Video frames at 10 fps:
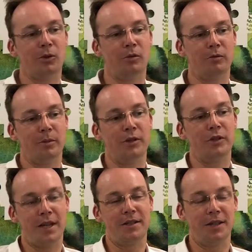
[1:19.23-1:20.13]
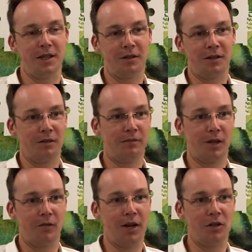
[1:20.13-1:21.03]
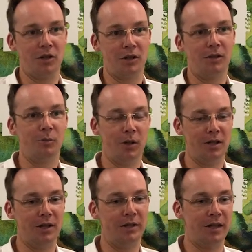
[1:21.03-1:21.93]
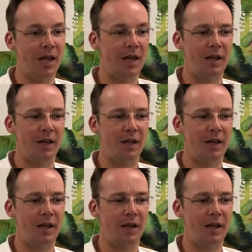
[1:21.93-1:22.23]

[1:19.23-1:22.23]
gone from a static configuration, which is